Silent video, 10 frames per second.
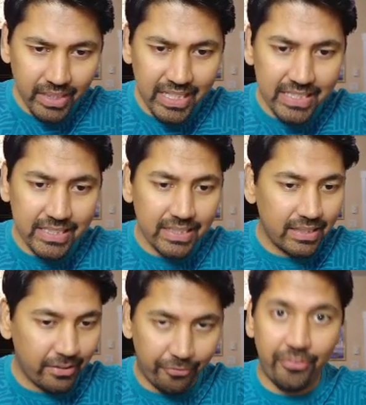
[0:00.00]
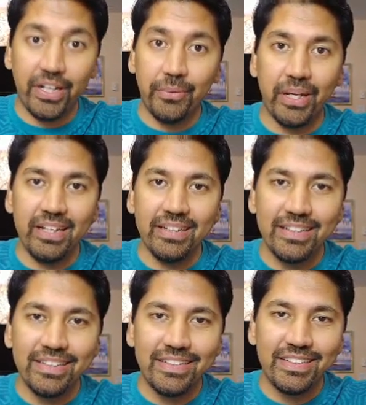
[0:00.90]
is a free way
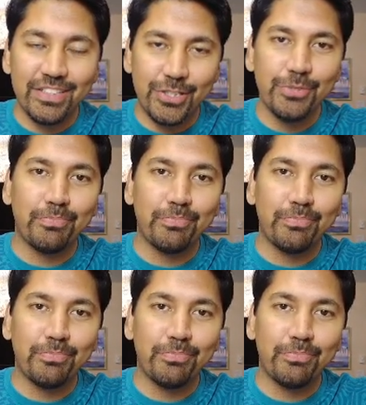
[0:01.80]
to